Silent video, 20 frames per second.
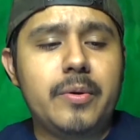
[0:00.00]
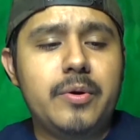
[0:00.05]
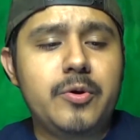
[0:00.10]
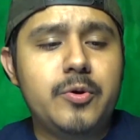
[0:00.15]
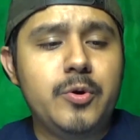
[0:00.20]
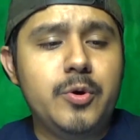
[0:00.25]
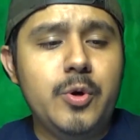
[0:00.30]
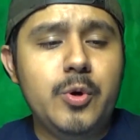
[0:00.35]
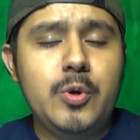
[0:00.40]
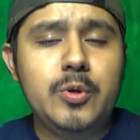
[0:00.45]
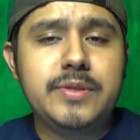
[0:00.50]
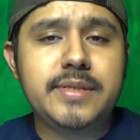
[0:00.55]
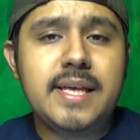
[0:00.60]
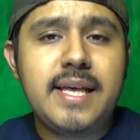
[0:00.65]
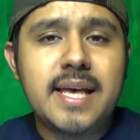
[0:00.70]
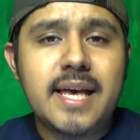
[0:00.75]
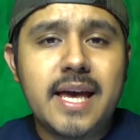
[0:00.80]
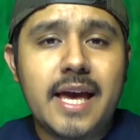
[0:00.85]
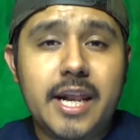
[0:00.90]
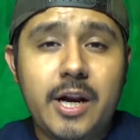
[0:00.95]
a cruise,
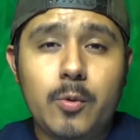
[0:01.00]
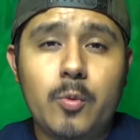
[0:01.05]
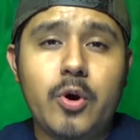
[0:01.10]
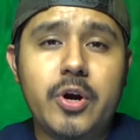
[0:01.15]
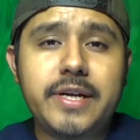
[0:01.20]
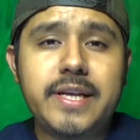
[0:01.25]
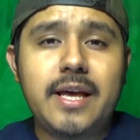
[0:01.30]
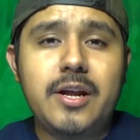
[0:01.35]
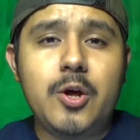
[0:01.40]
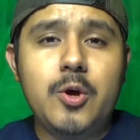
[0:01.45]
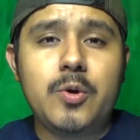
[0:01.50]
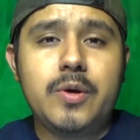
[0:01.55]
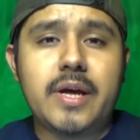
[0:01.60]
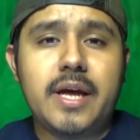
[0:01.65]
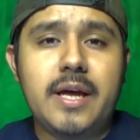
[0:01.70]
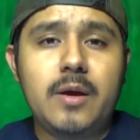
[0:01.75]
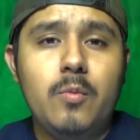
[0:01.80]
and it worked out okay.